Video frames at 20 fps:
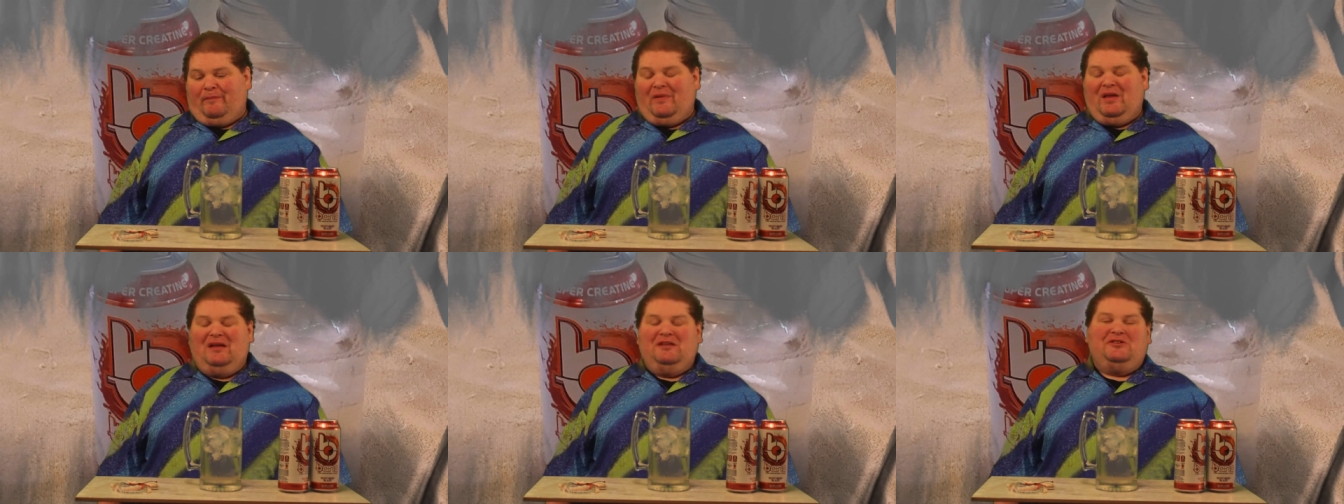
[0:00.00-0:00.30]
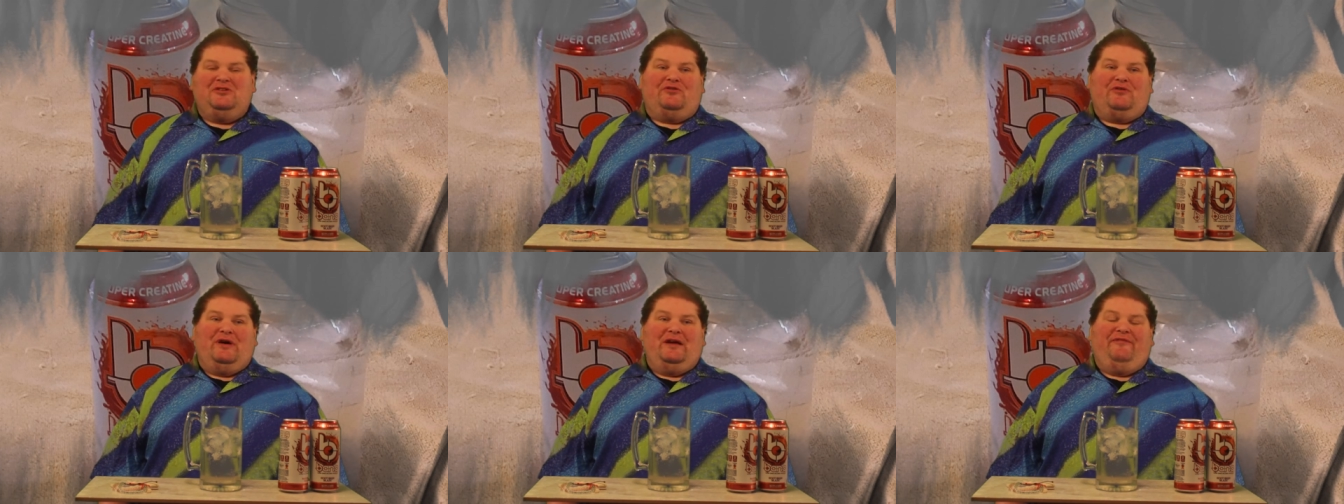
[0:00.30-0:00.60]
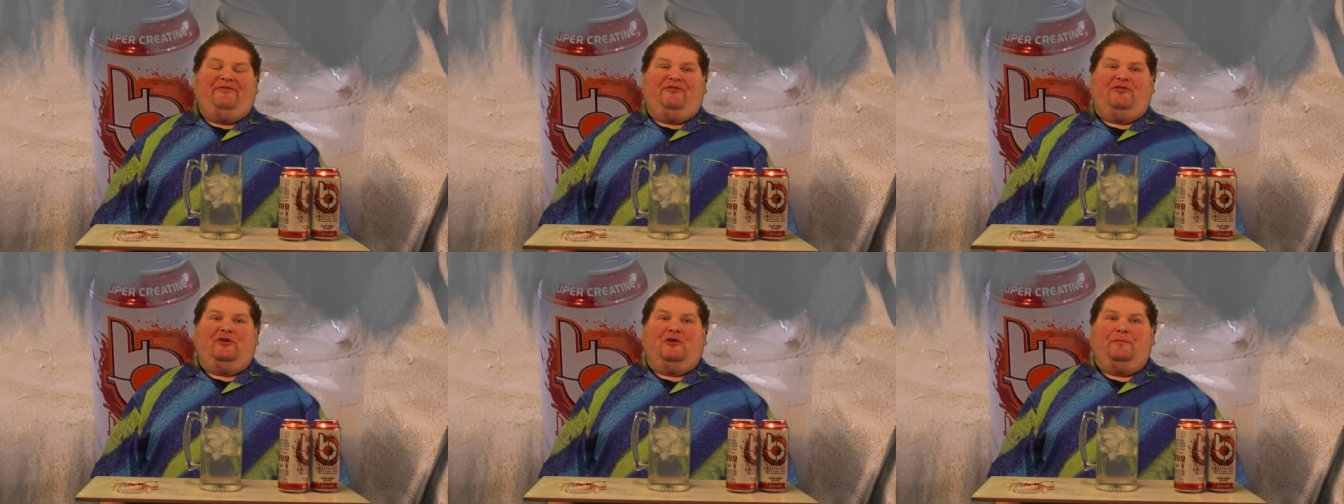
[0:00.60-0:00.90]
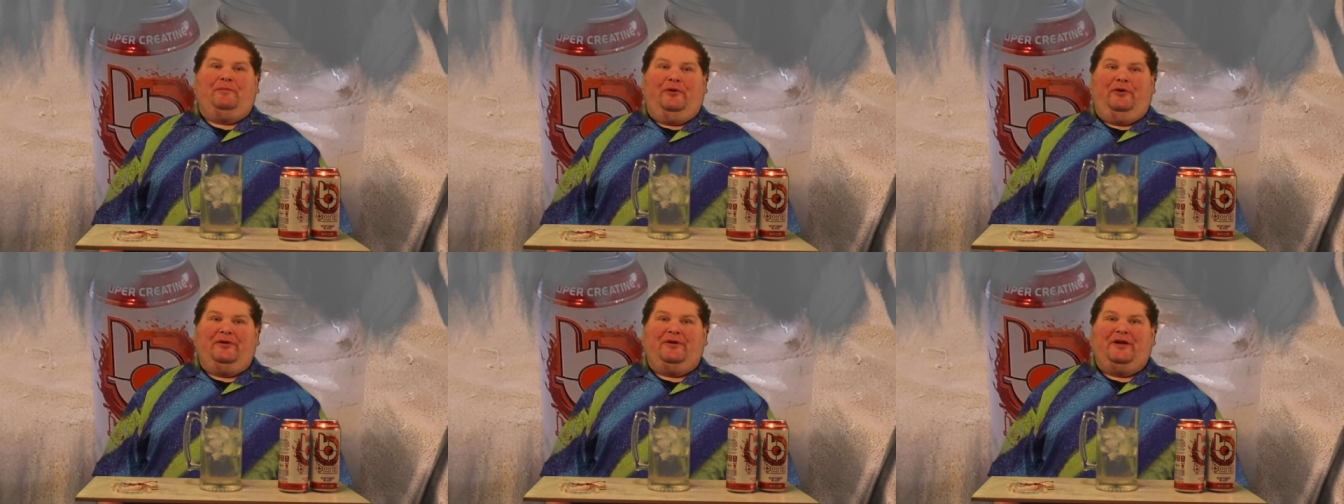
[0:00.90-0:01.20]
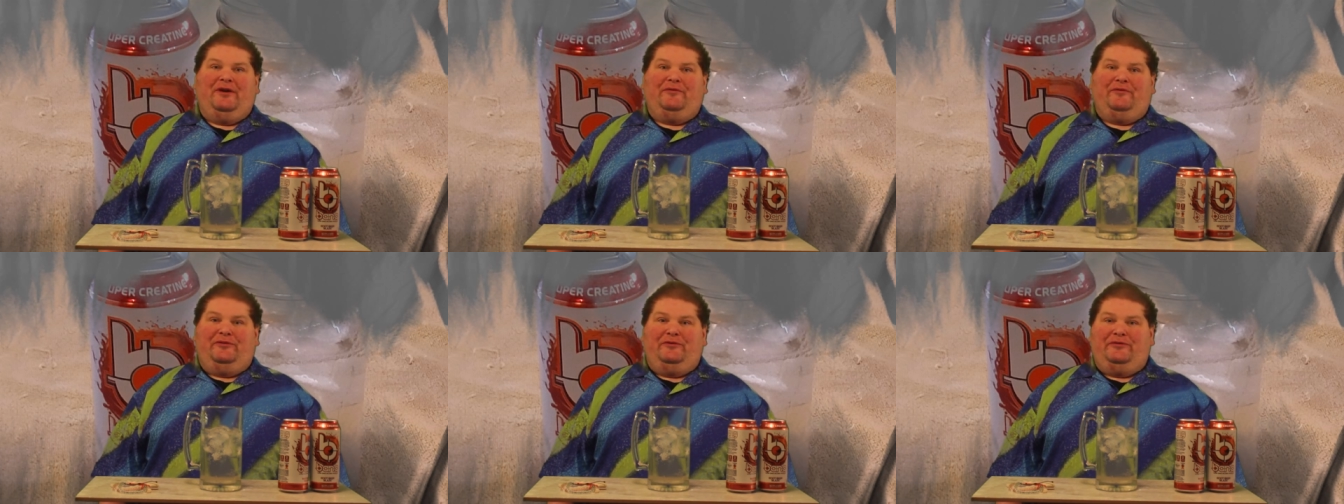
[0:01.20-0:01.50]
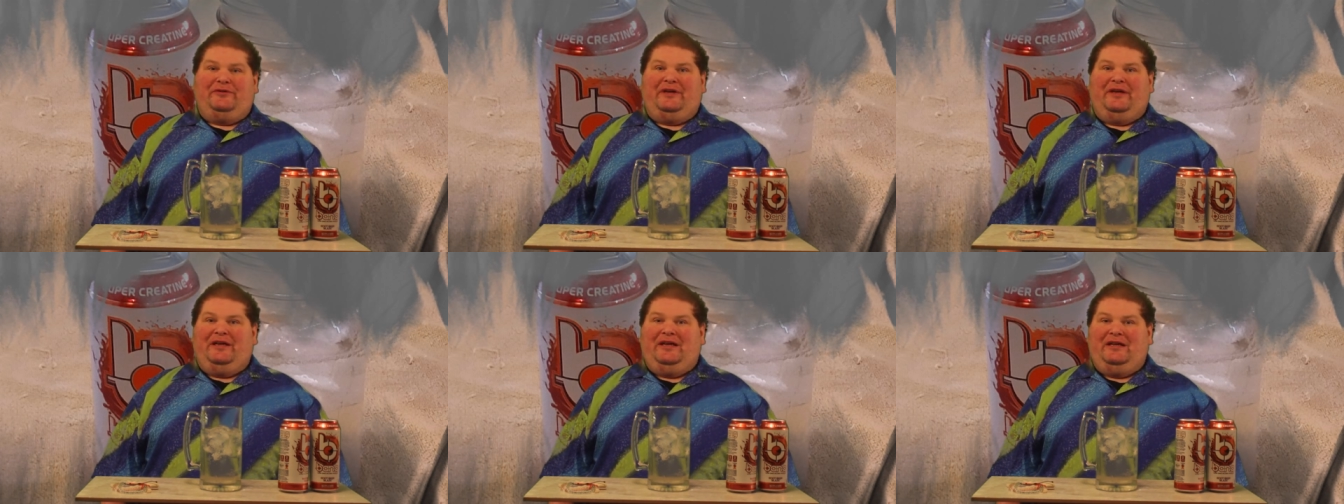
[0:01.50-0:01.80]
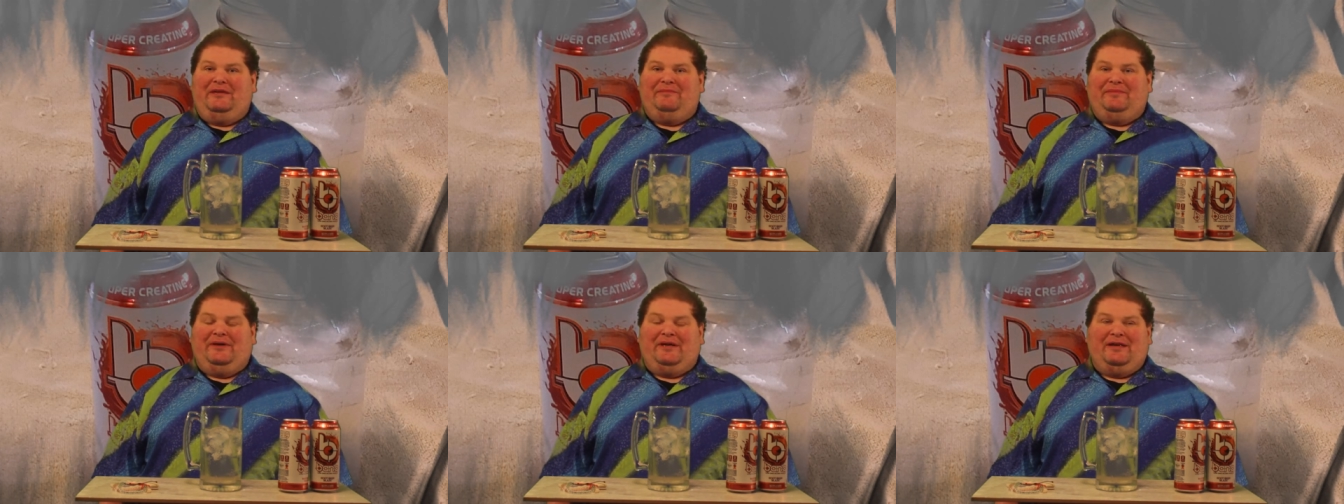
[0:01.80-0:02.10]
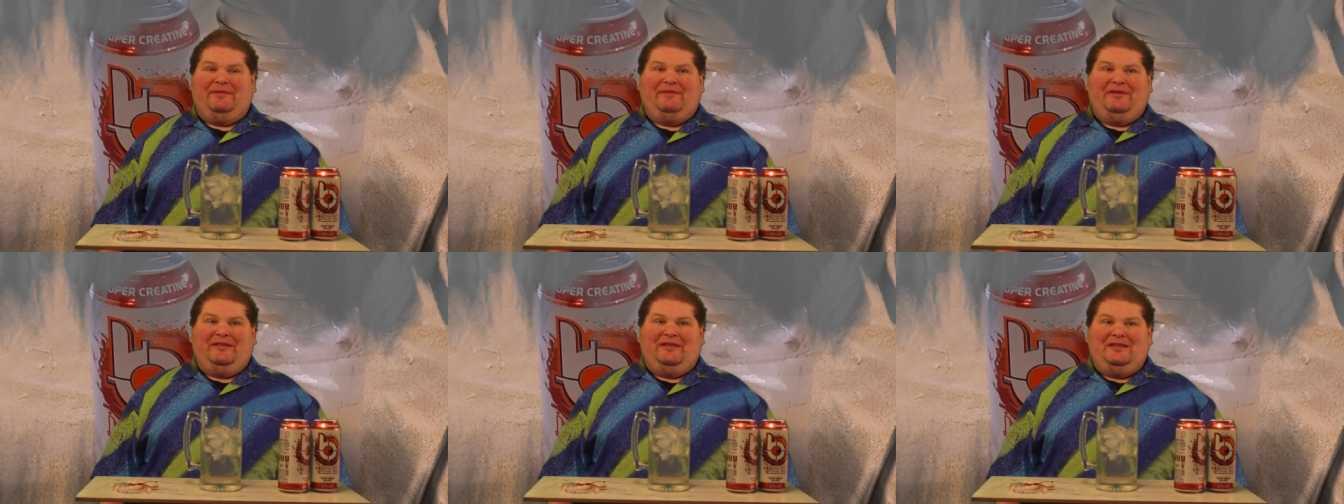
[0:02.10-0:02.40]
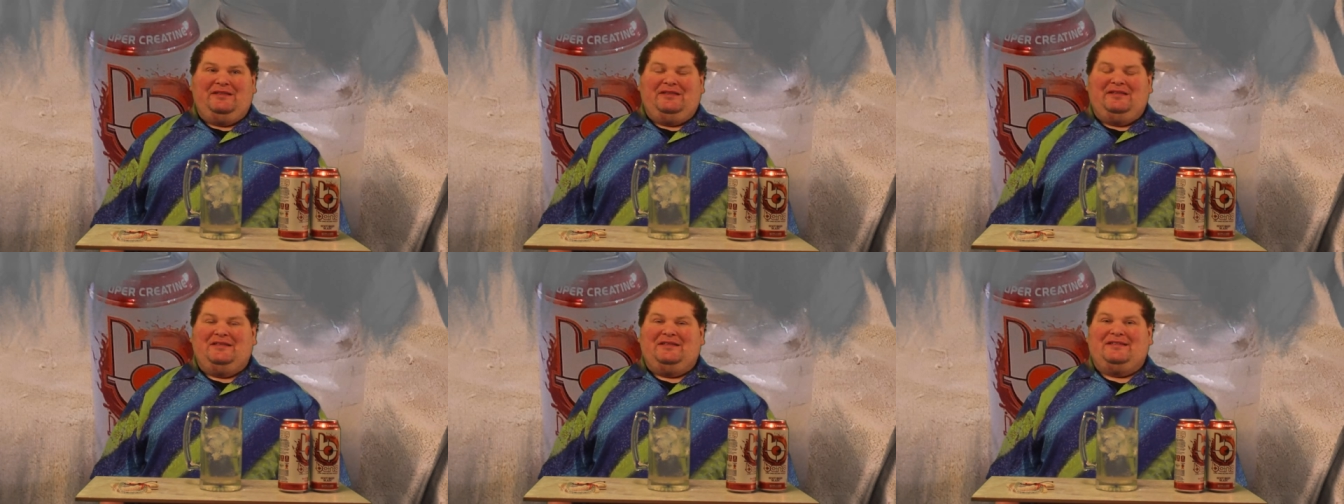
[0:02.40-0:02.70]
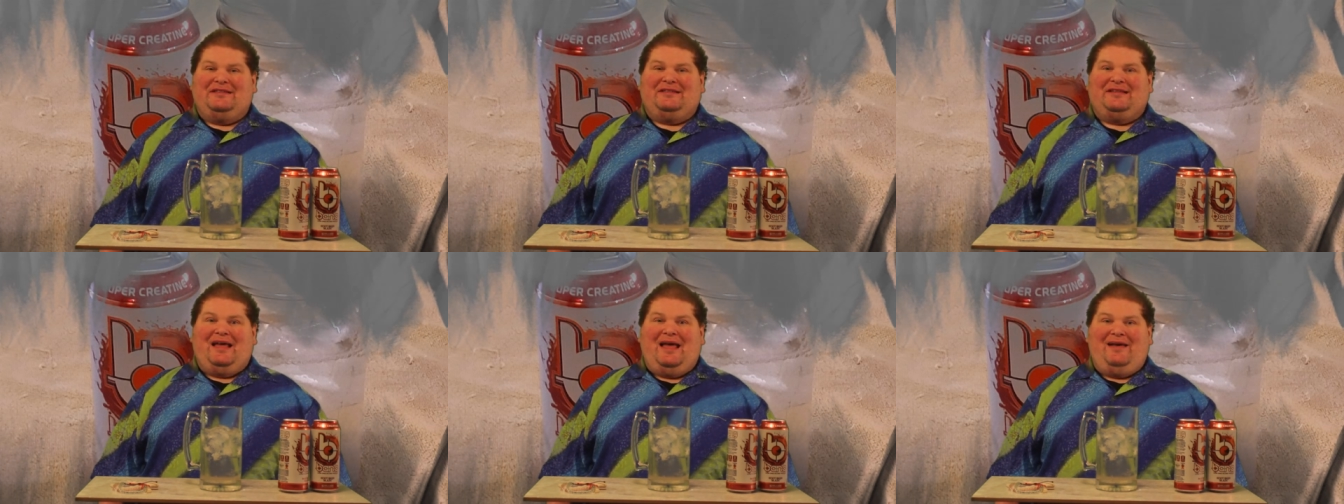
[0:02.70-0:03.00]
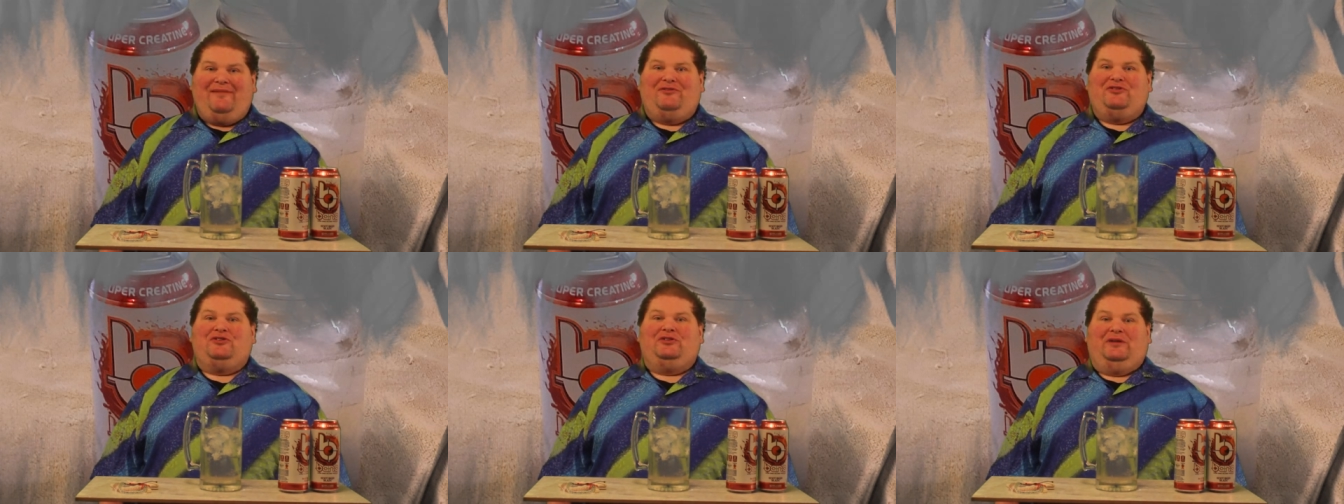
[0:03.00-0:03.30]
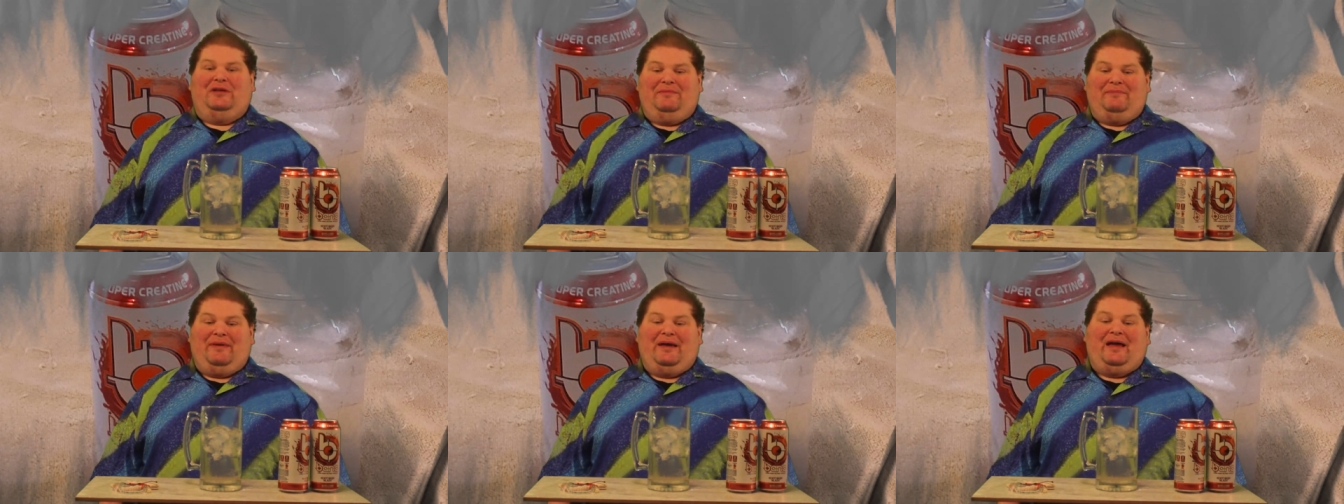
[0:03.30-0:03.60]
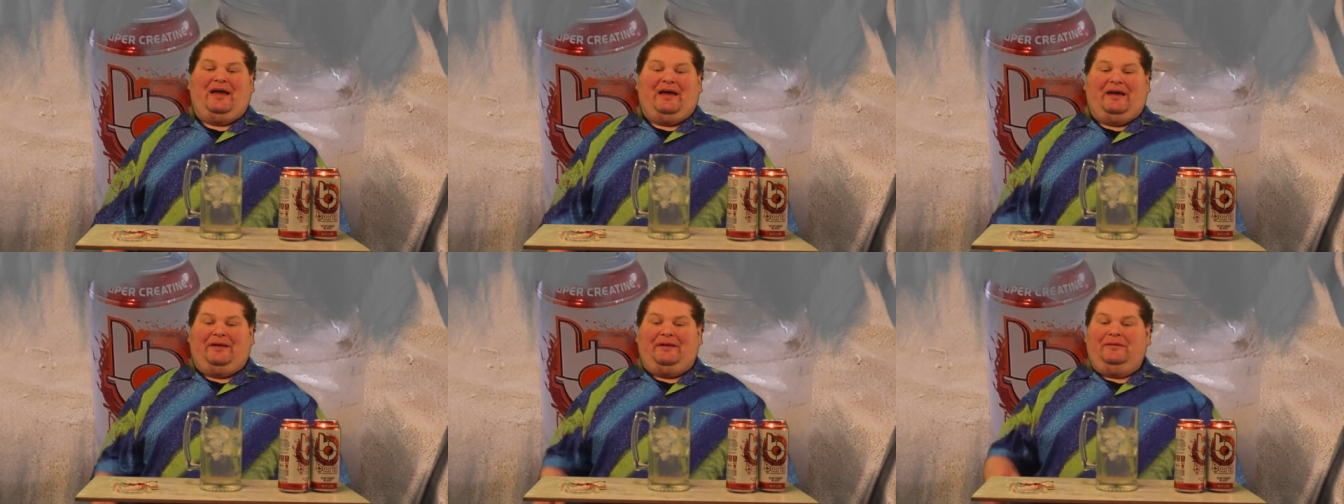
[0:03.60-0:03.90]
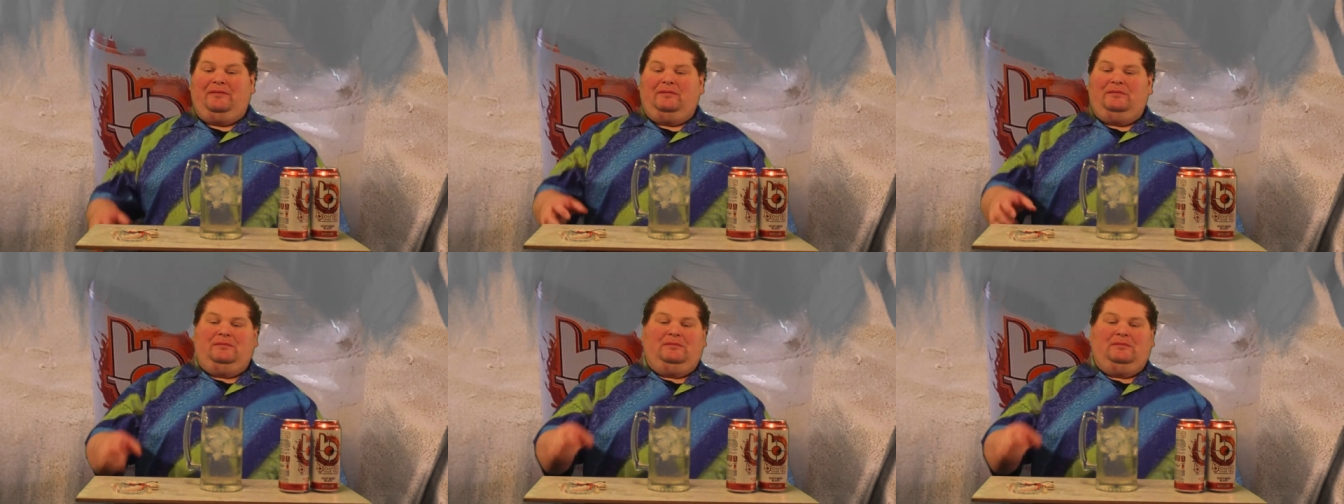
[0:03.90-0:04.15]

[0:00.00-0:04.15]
It's great for a bulking routine, but I mean, this is savagely bad.